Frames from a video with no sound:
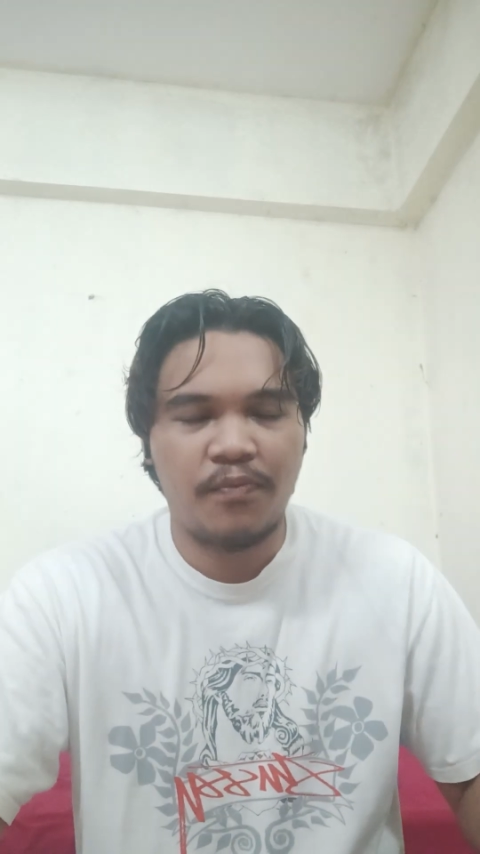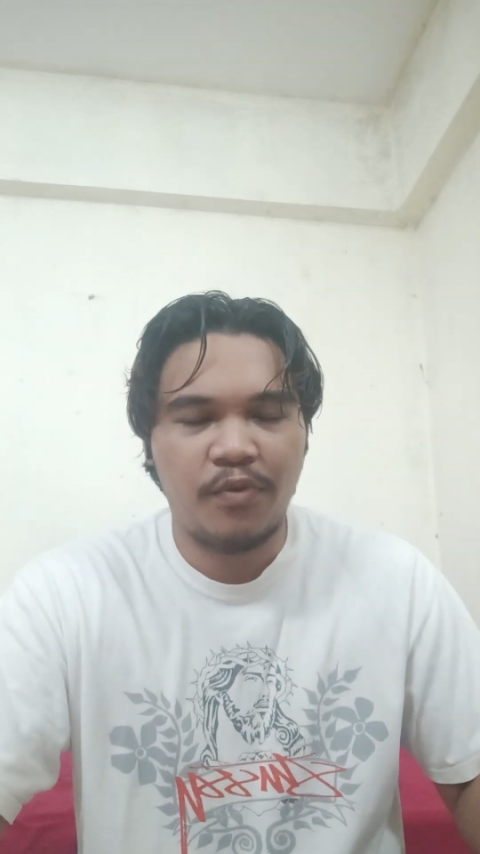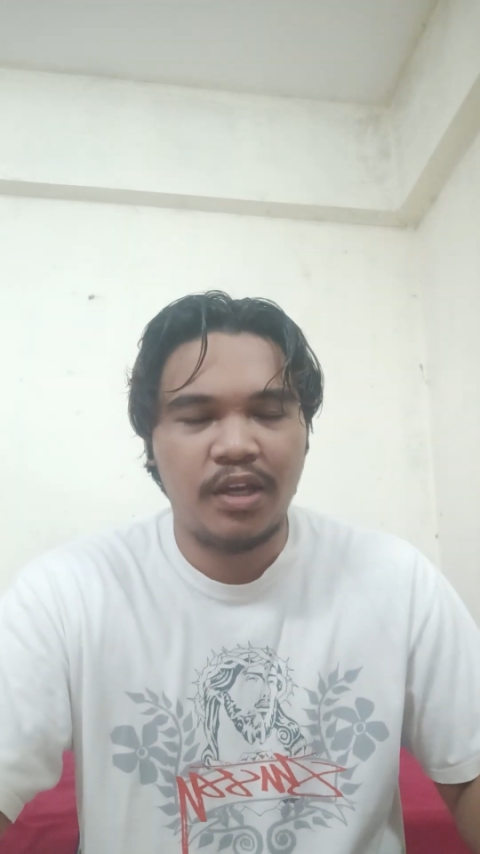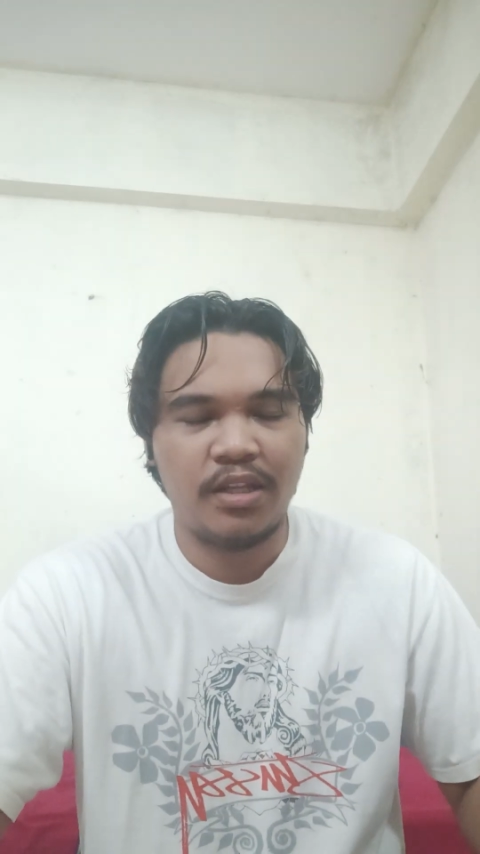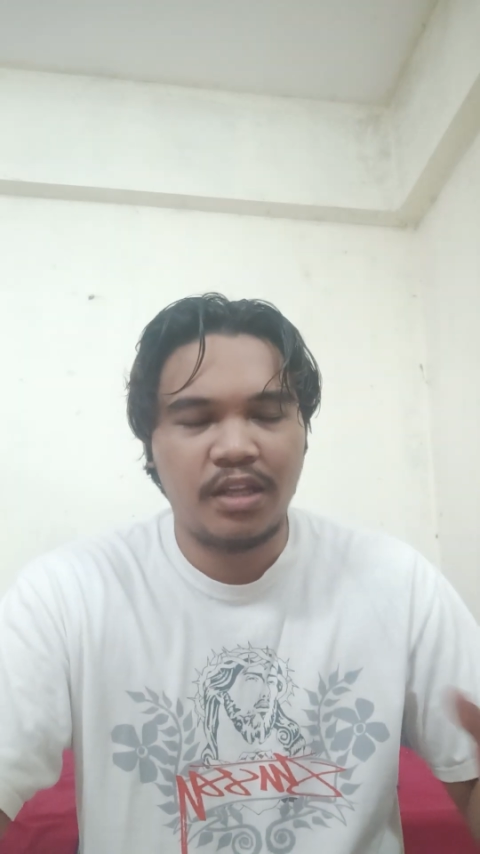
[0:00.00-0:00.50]

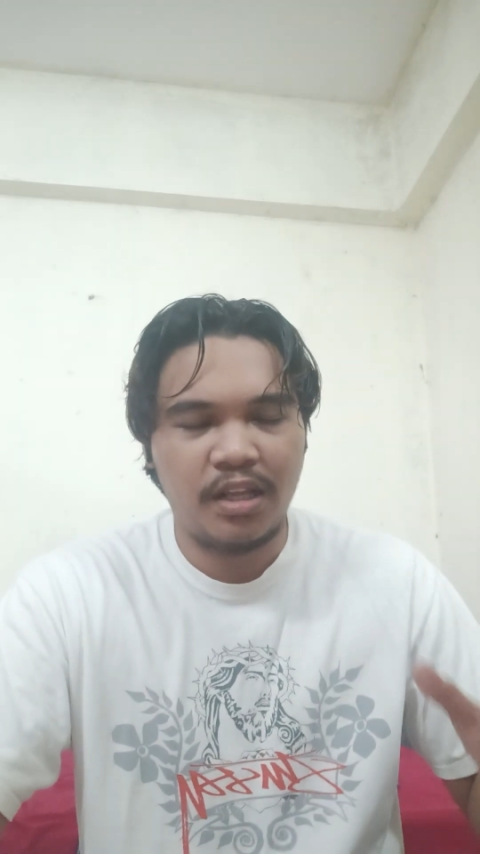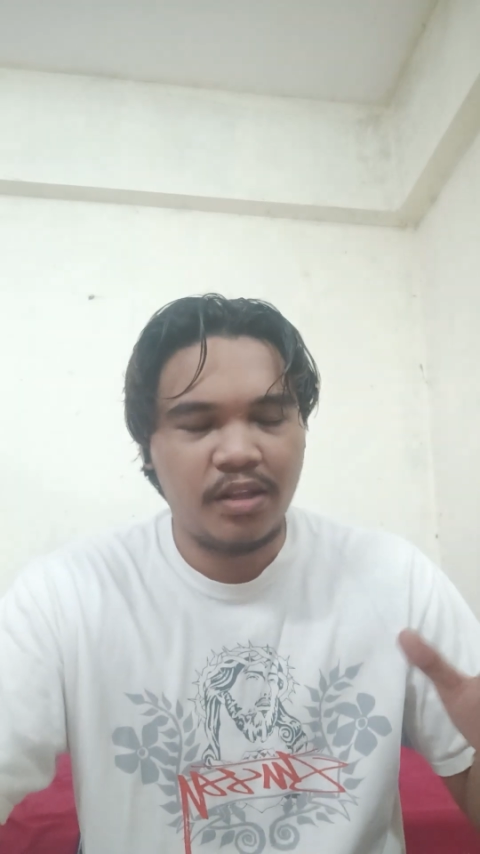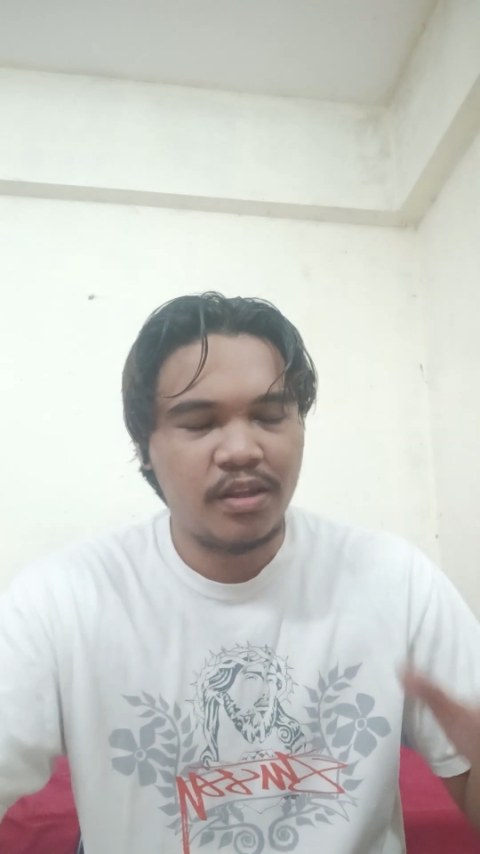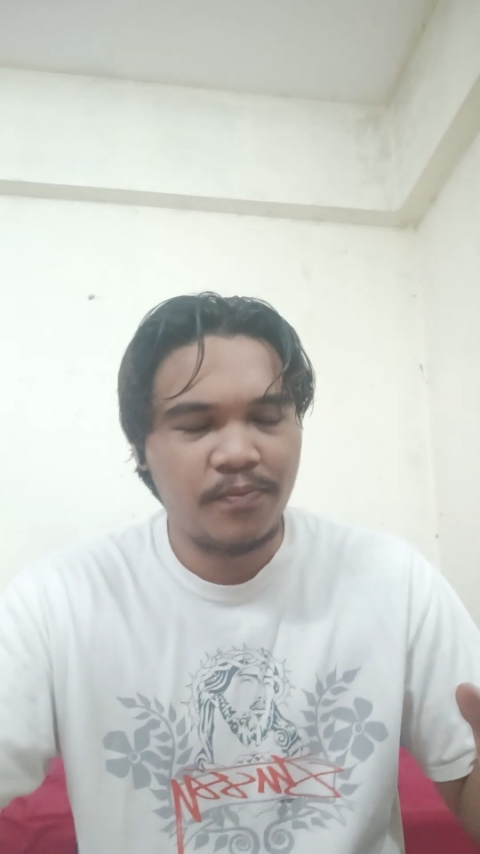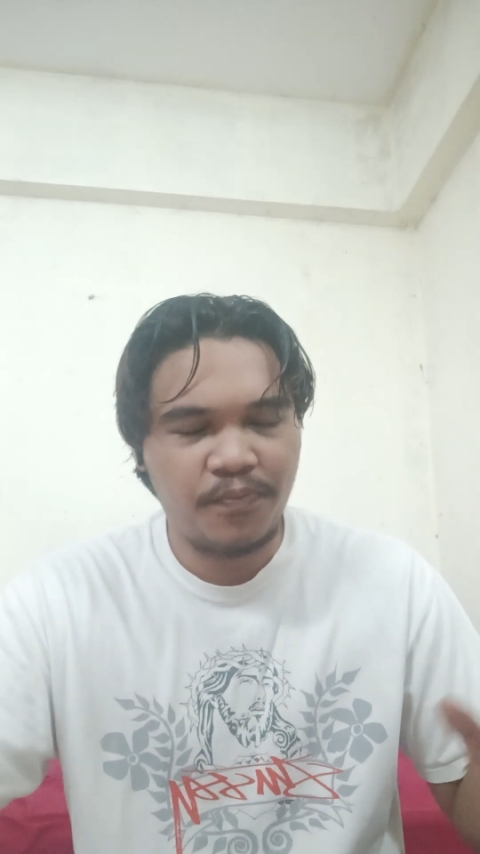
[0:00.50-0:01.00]
When
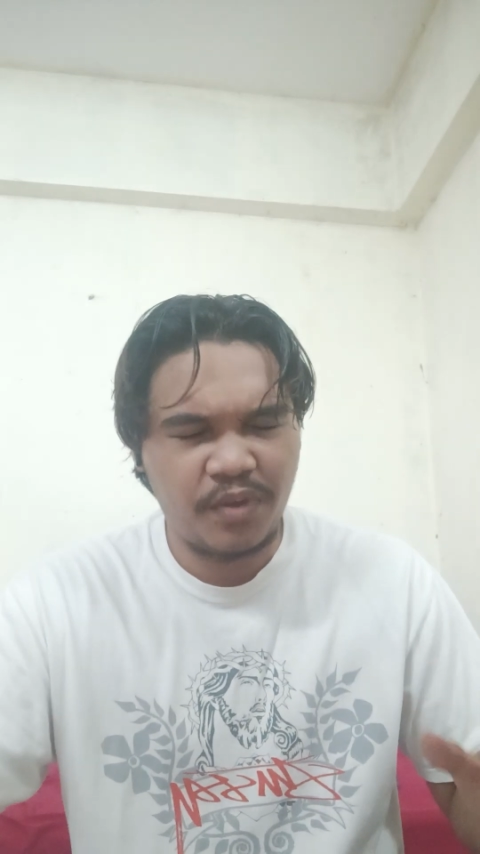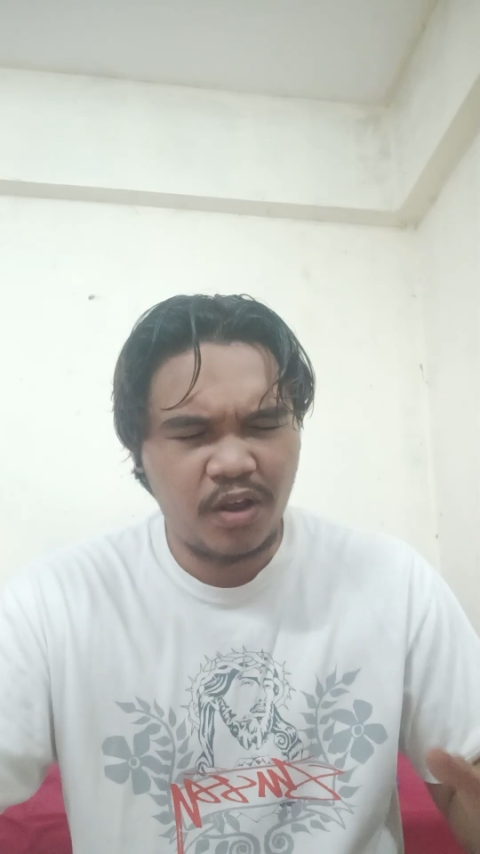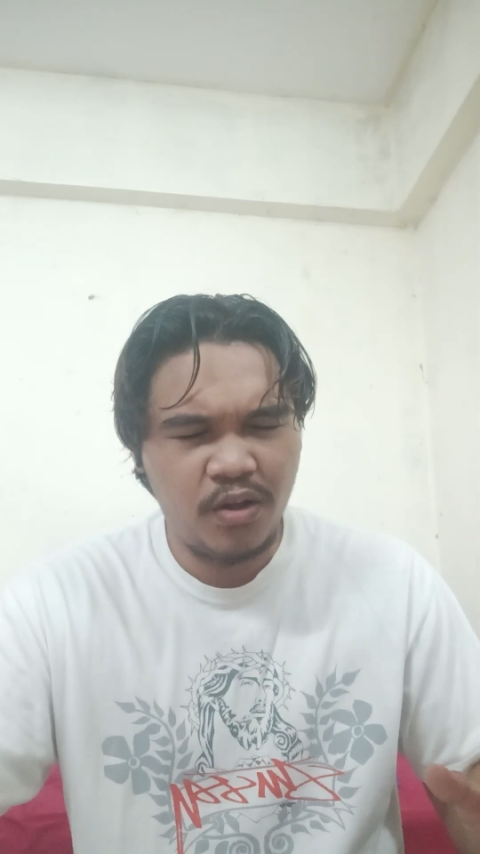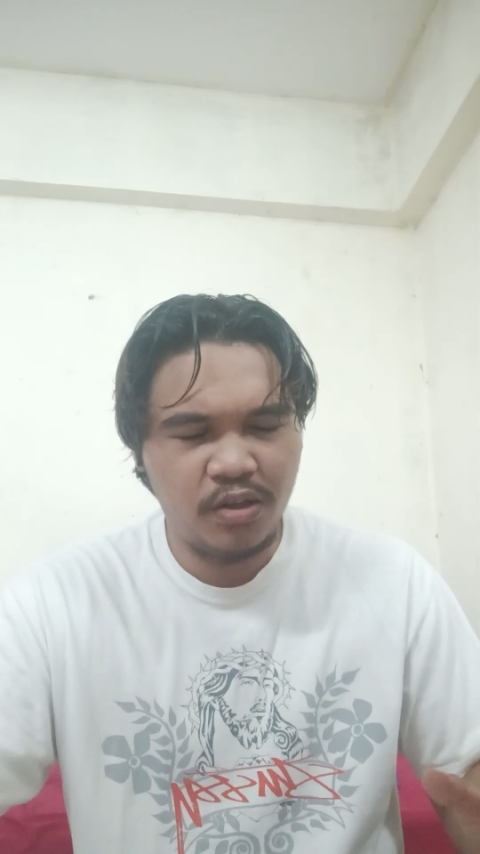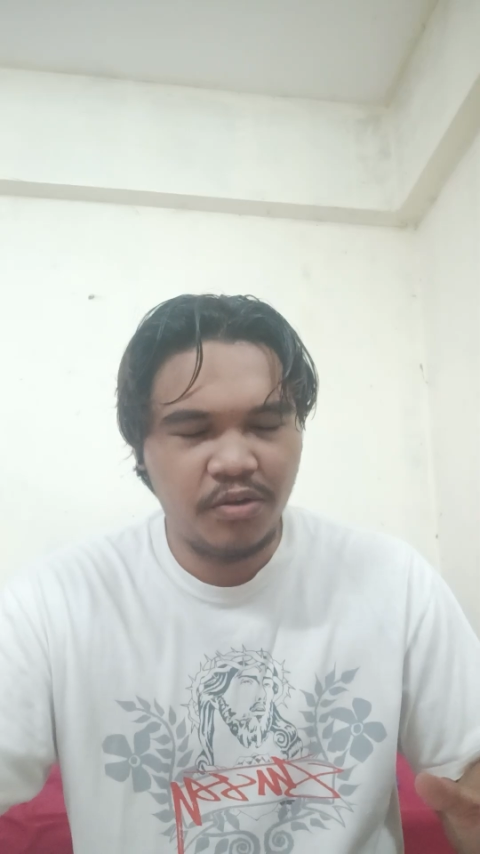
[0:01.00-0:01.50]
all